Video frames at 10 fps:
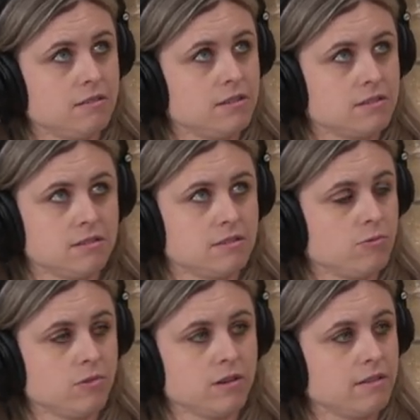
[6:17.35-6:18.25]
this
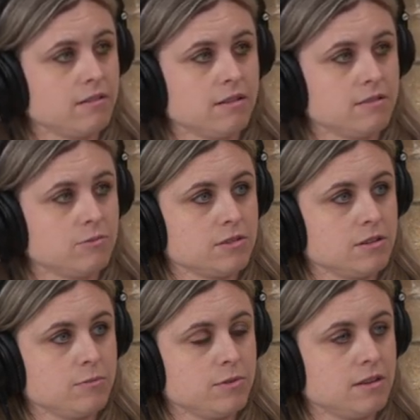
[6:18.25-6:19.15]
isn't what I thought it was
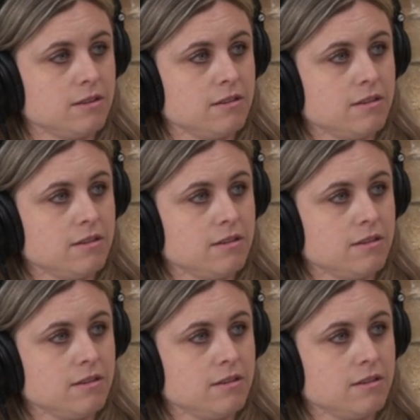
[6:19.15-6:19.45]
gonna be.